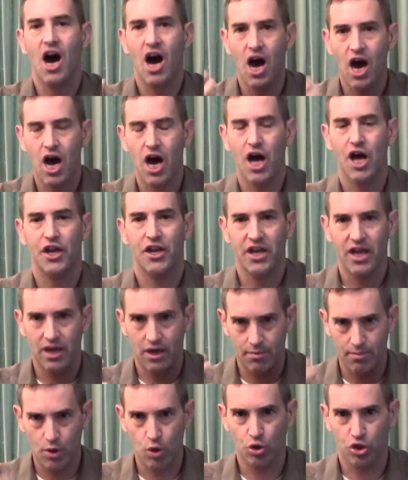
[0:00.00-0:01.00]
on an
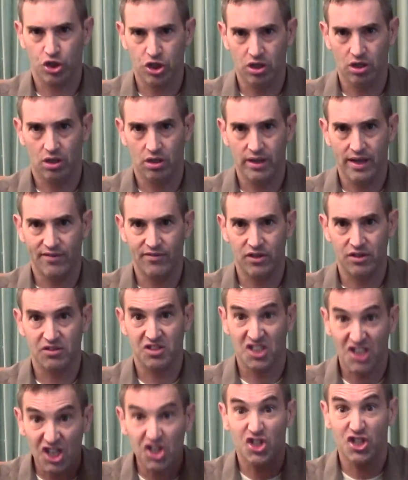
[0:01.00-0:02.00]
emotional level,
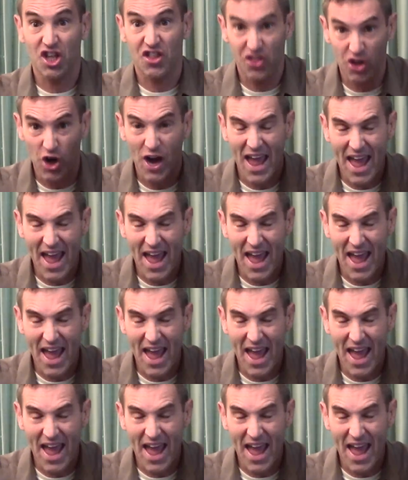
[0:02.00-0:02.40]
such that they're